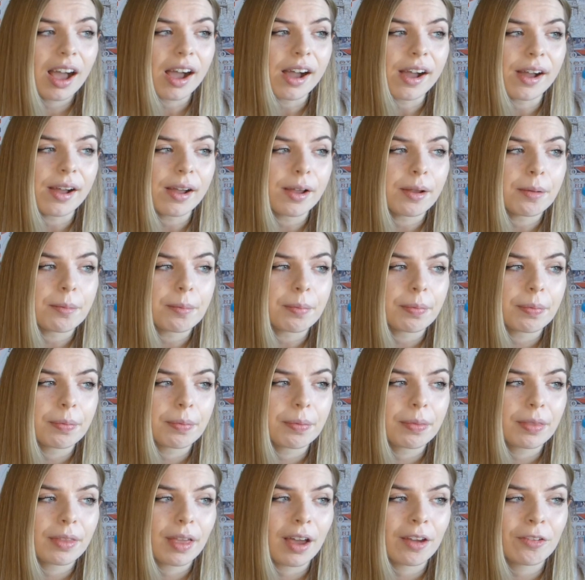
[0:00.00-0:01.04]
Um,
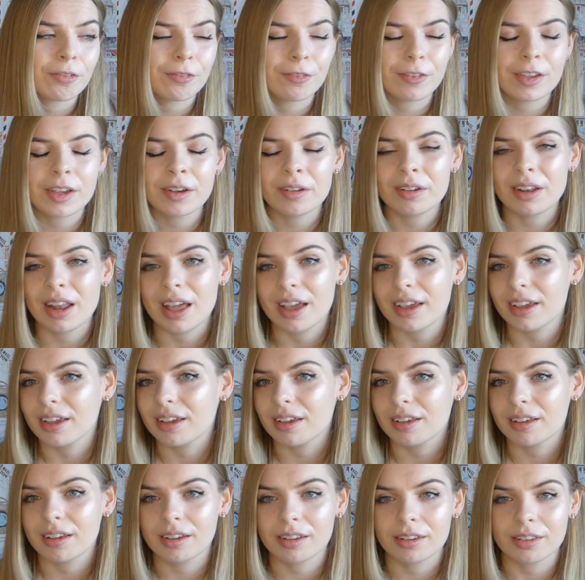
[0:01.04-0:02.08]
I feel
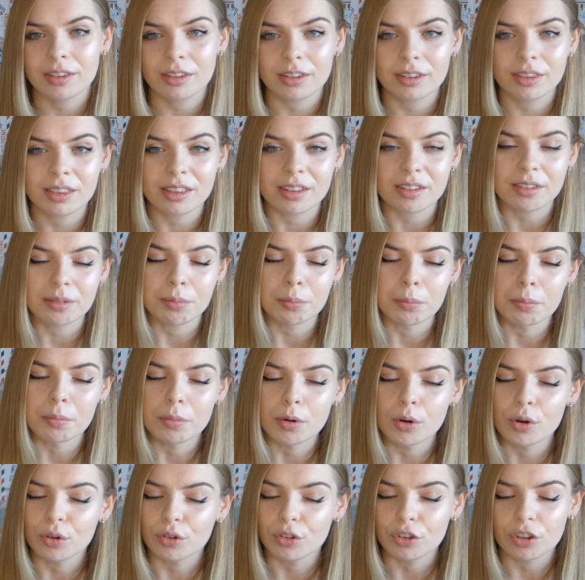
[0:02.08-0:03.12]
like there's
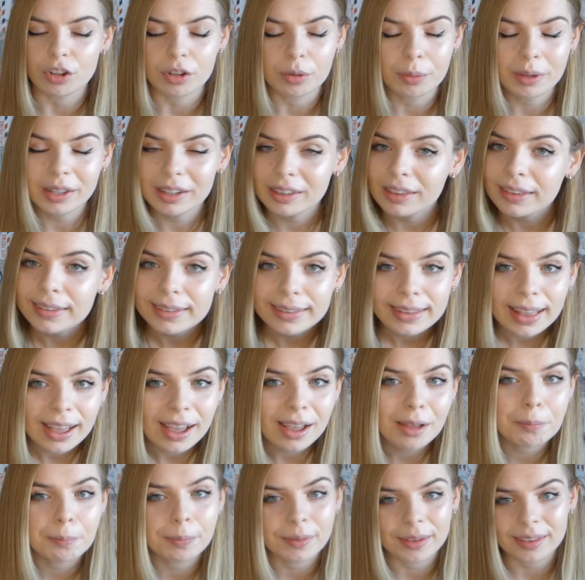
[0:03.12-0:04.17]
more to it than
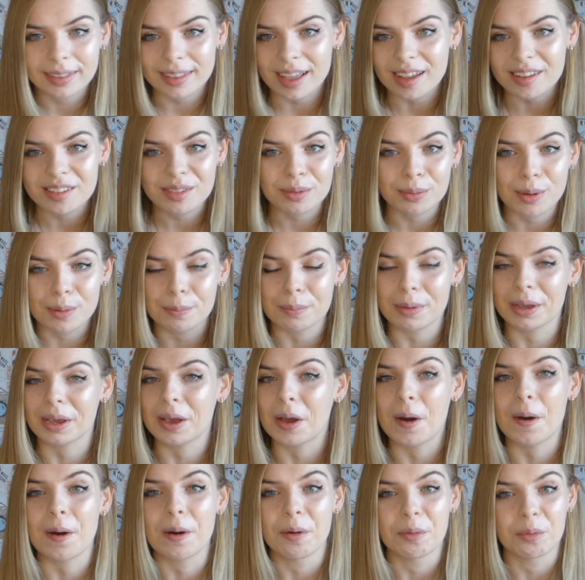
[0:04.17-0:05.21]
that, but that's what my
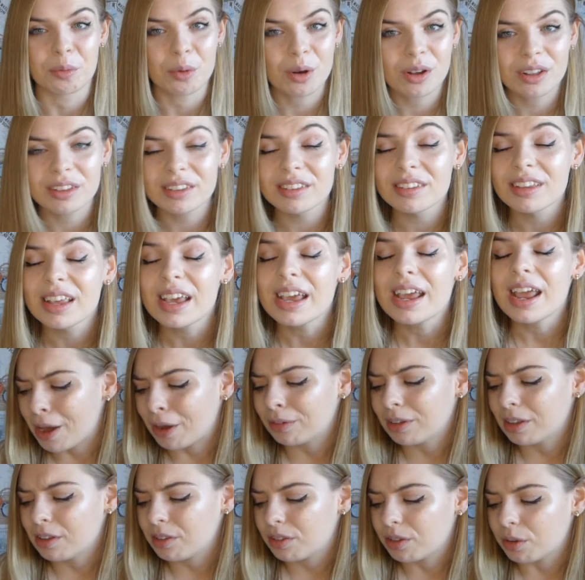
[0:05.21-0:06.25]
car was.
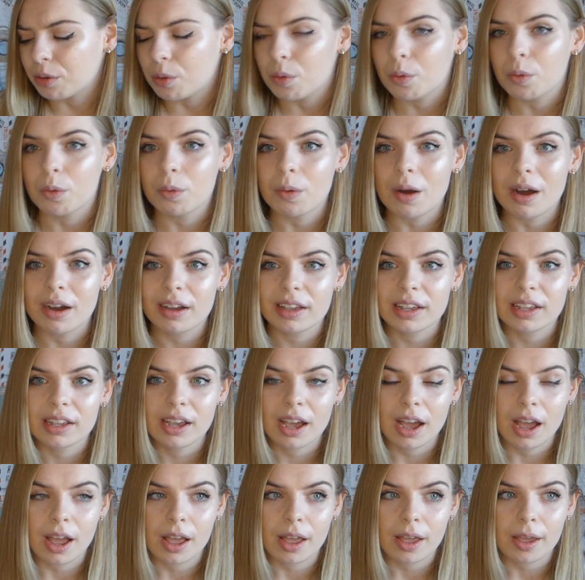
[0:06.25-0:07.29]
Polos are quite
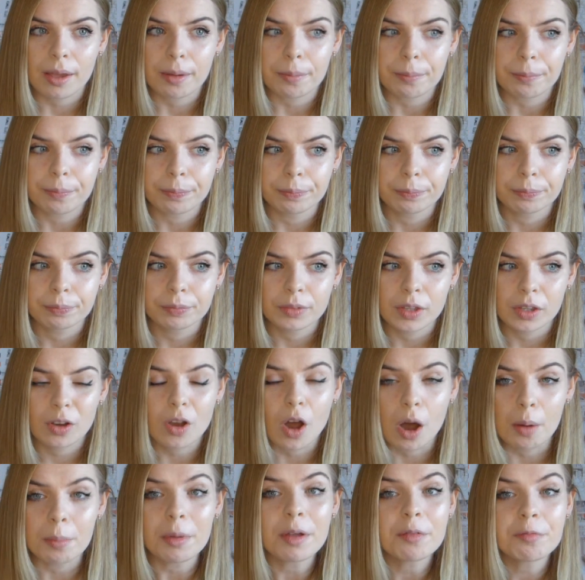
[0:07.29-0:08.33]
um,
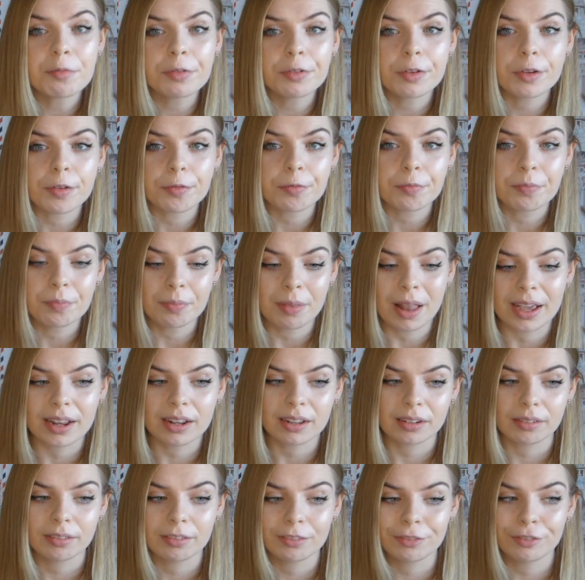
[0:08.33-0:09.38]
common for
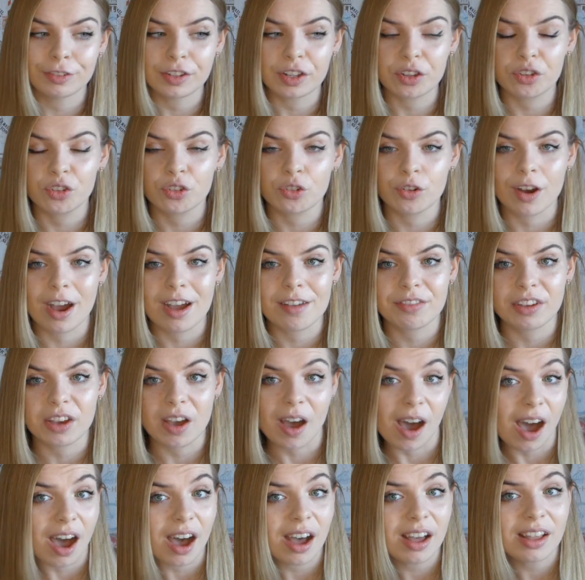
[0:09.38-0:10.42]
like first driver
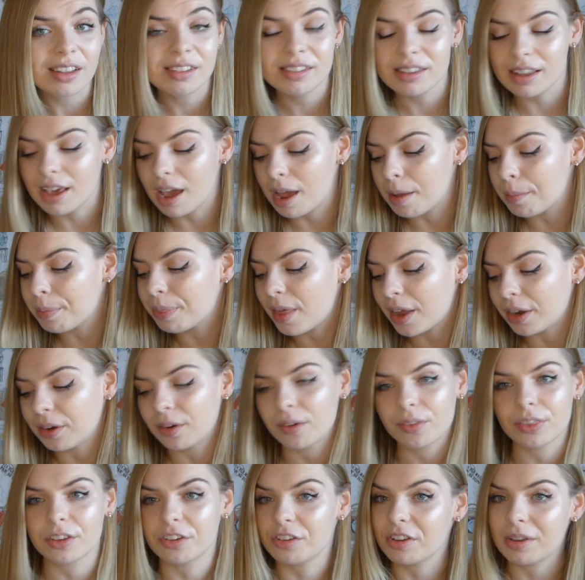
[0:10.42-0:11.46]
cars, and um, they're
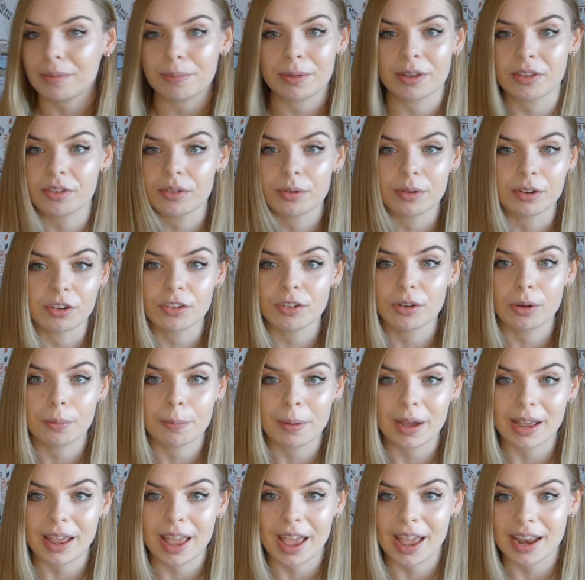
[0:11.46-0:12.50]
not the cheapest to insure
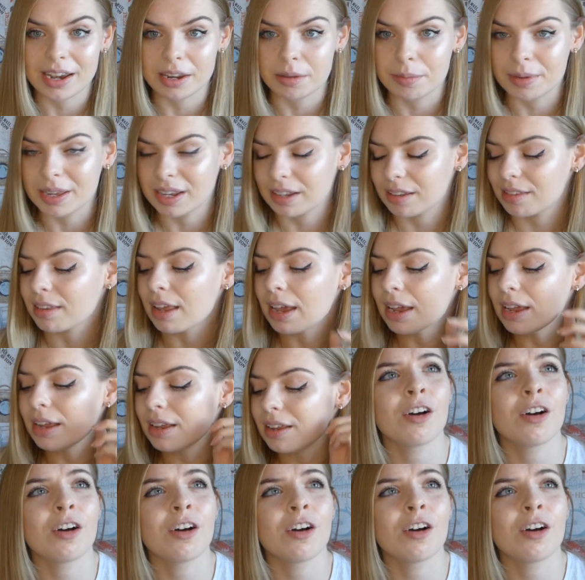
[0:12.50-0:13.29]
by any means.